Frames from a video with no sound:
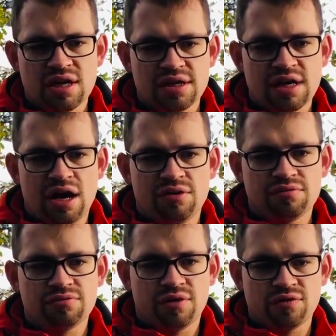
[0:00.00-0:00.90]
Now,
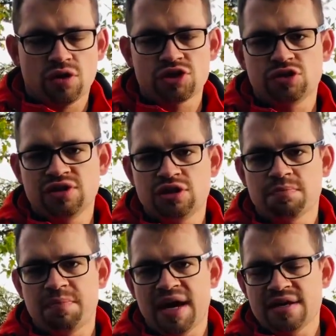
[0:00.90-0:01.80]
of course, you need to
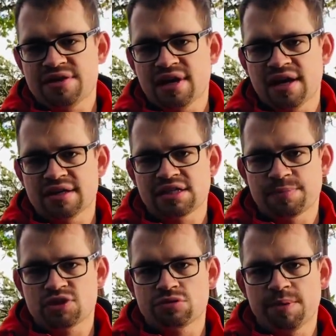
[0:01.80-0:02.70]
pay the
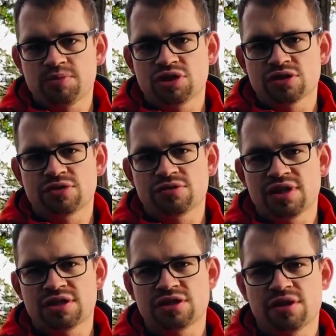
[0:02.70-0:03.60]
subscription to
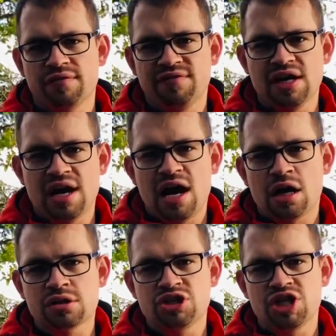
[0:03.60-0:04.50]
this via
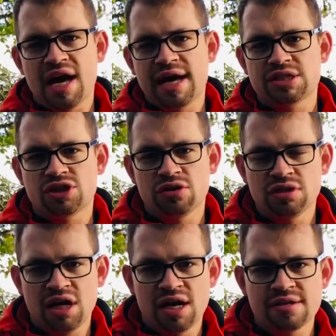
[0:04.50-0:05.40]
ArcGIS
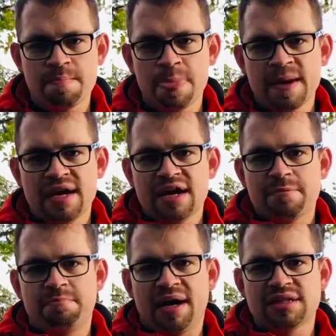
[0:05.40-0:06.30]
Online,
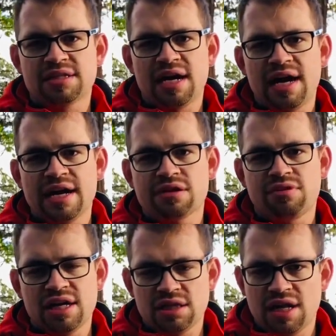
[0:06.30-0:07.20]
but I
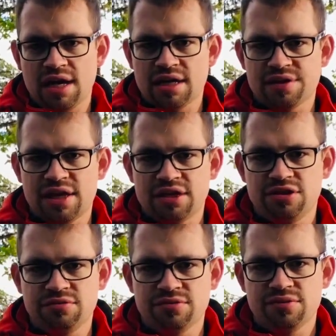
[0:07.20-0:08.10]
quite like that
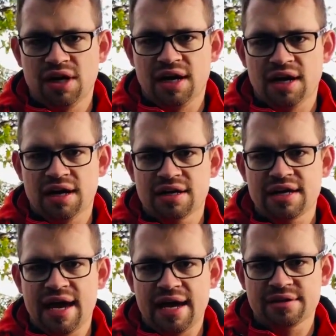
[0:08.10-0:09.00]
you
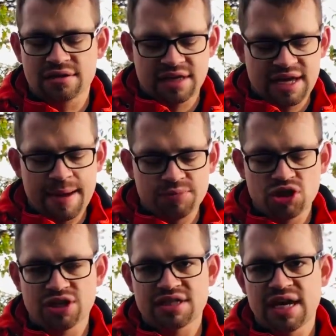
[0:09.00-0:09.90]
can
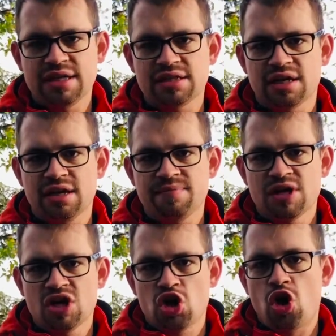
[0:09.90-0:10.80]
capture the data
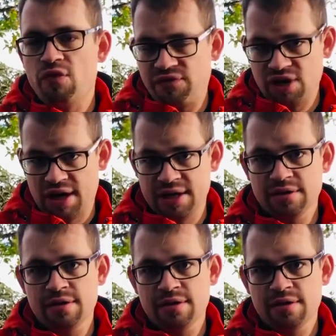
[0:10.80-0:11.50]
offline,